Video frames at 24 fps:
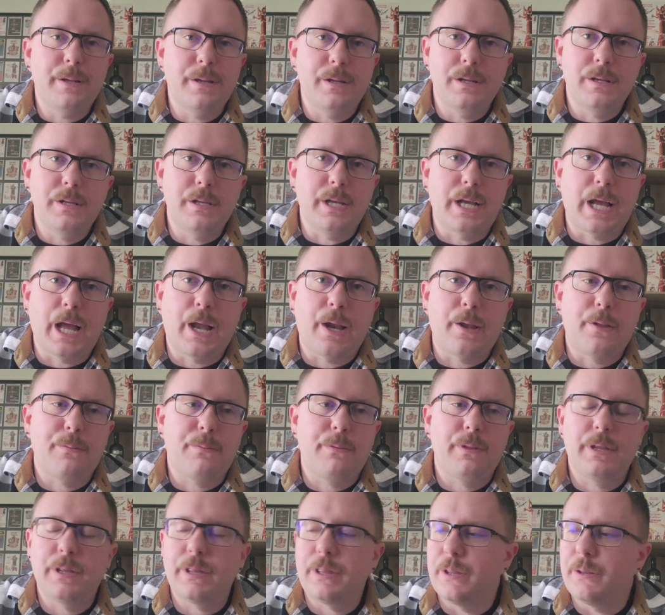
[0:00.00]
The
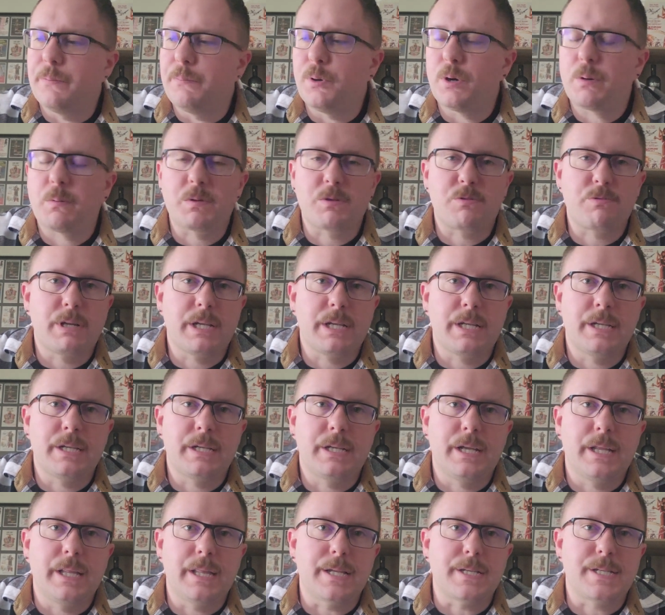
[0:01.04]
book was written
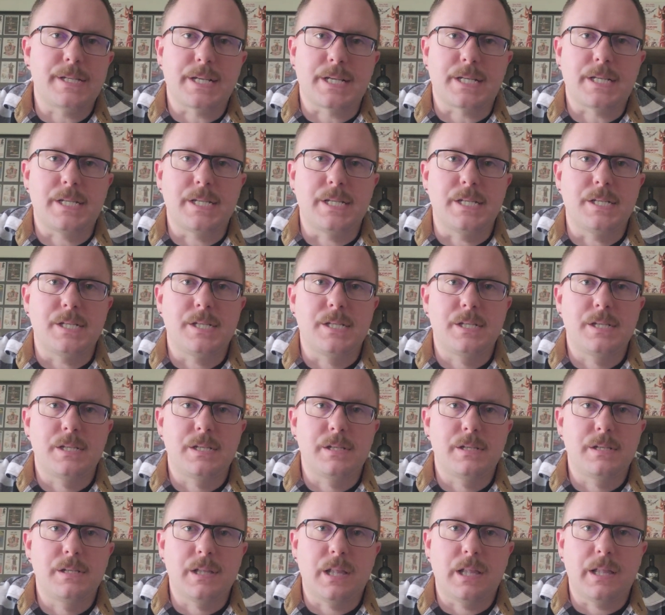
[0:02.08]
in the '60s.
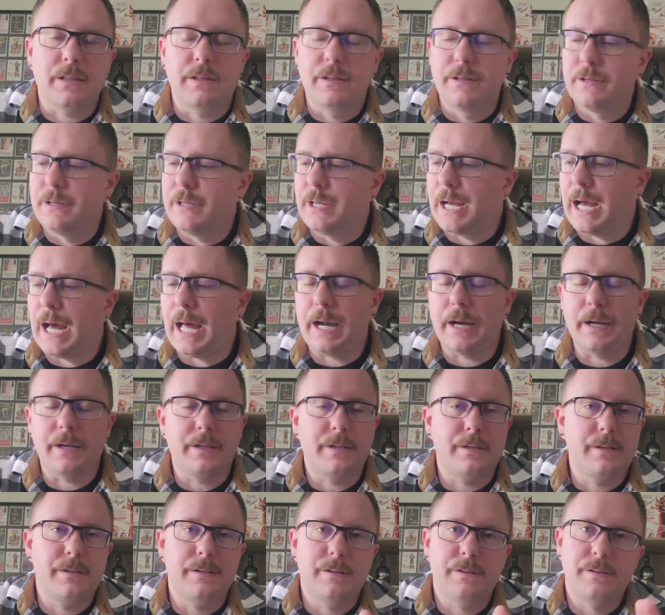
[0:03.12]
You gotta
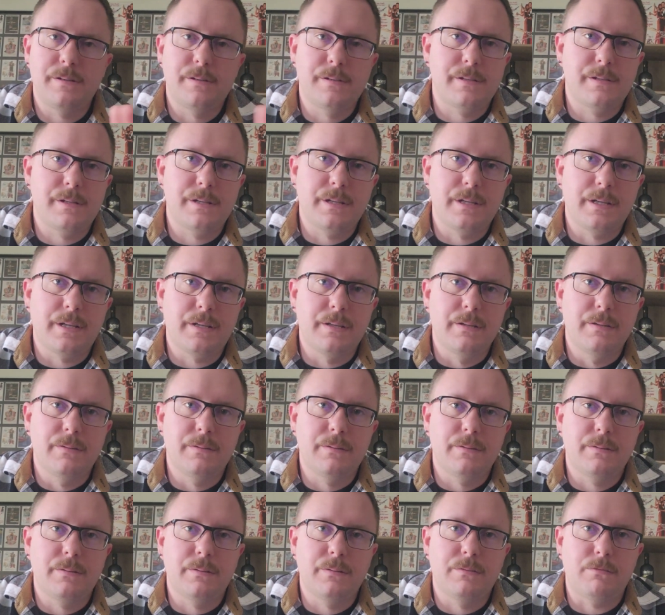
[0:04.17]

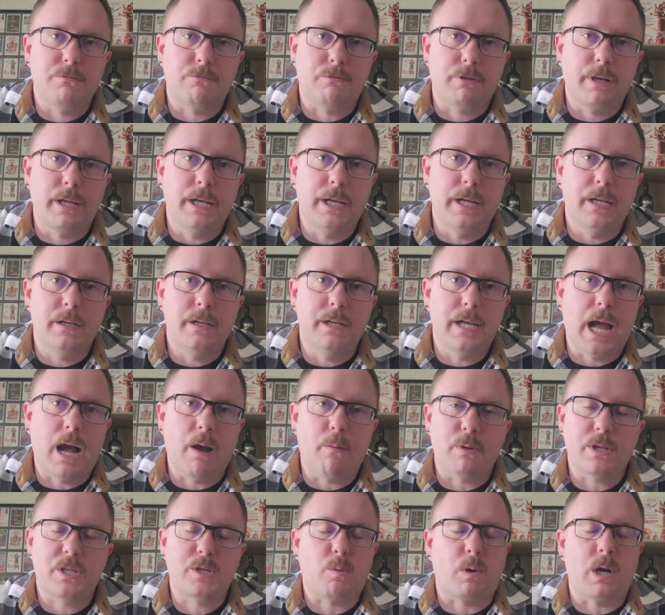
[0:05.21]
read it not
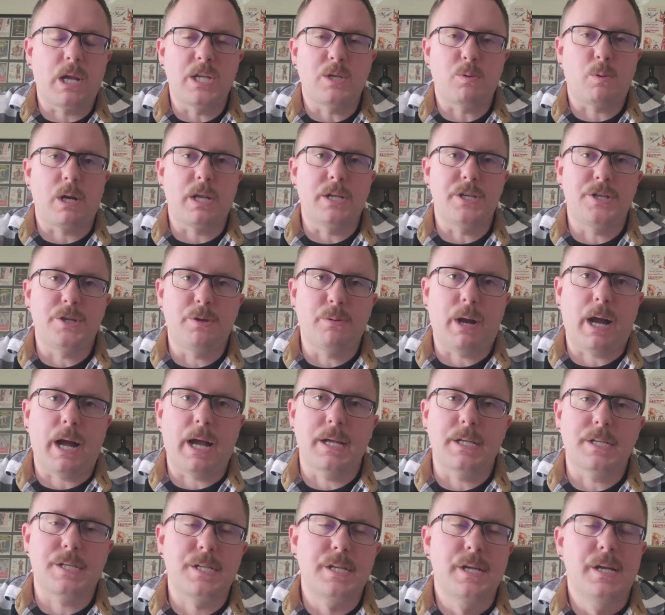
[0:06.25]
with 2022
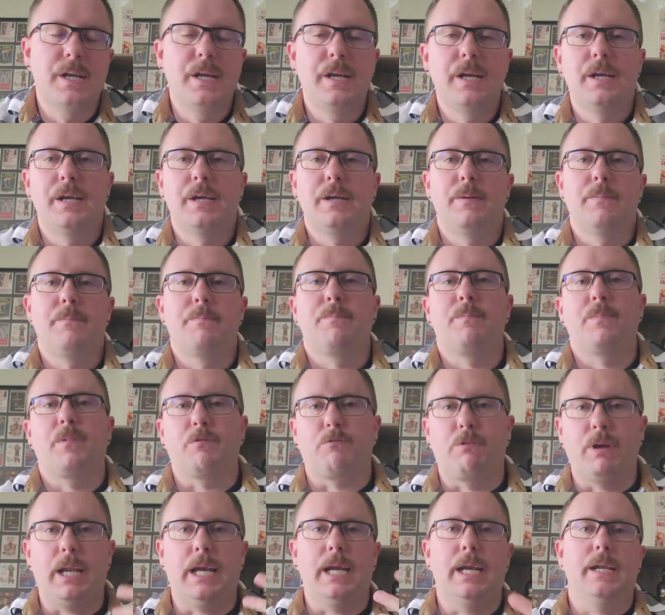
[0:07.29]
eyes.
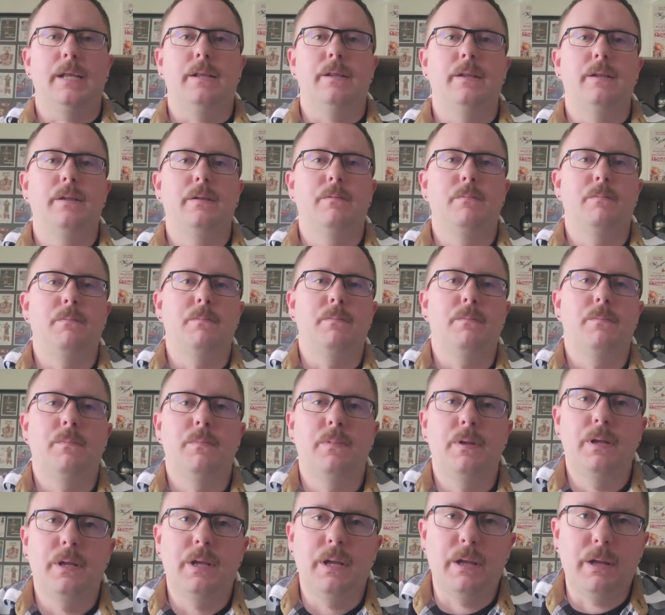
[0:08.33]
Read it
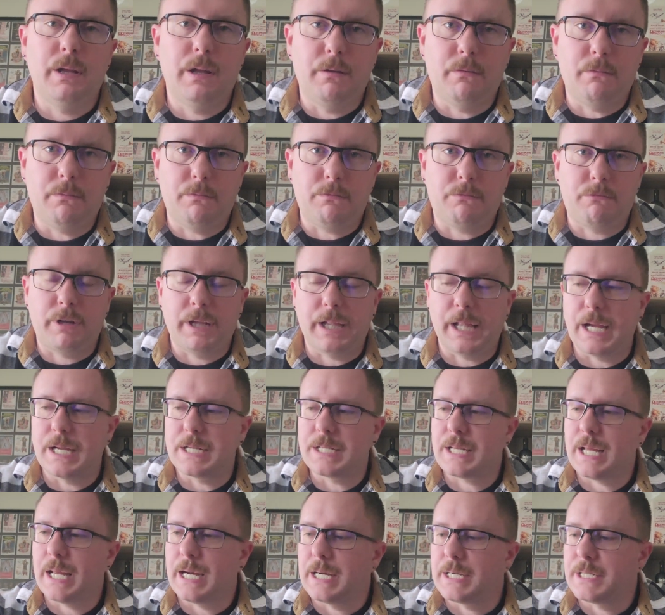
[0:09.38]
and realize
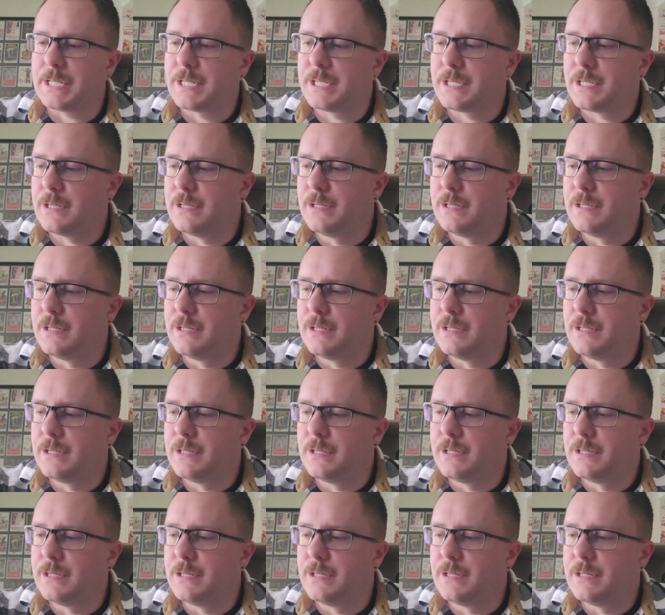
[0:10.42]
that it's